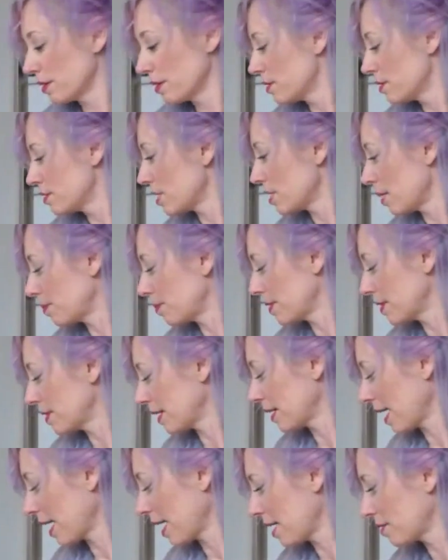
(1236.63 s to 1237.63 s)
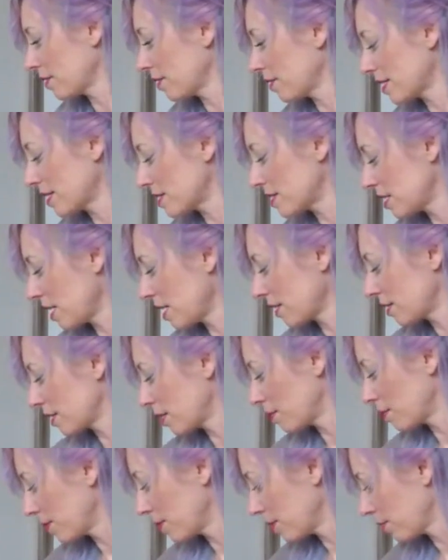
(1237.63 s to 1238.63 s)
Joplin, the cat who likes to knock the
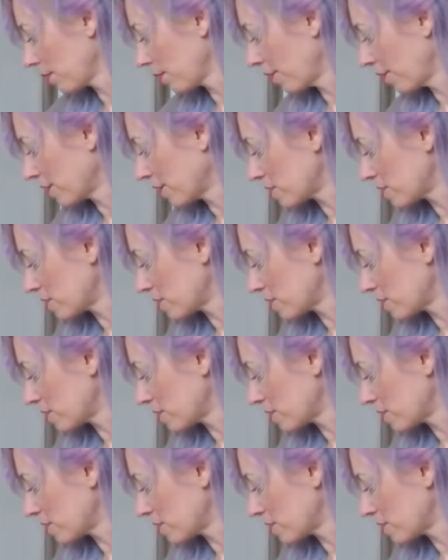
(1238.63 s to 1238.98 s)
computer over